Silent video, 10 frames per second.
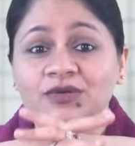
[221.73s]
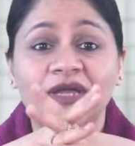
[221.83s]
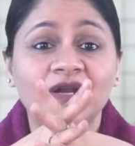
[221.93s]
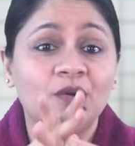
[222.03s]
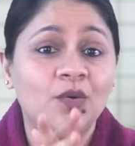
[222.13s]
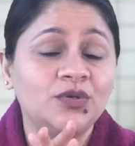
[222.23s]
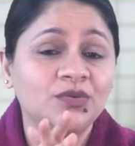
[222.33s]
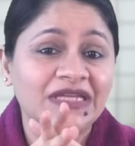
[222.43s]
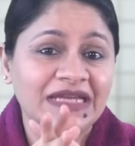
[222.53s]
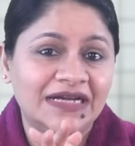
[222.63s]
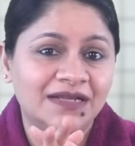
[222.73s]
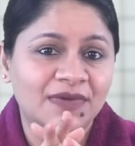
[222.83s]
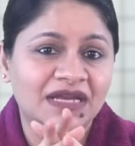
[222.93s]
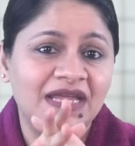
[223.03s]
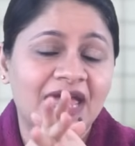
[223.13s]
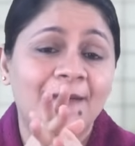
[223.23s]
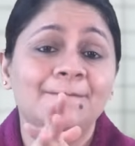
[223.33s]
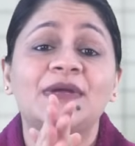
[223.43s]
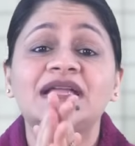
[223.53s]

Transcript: you can go to the ET Money app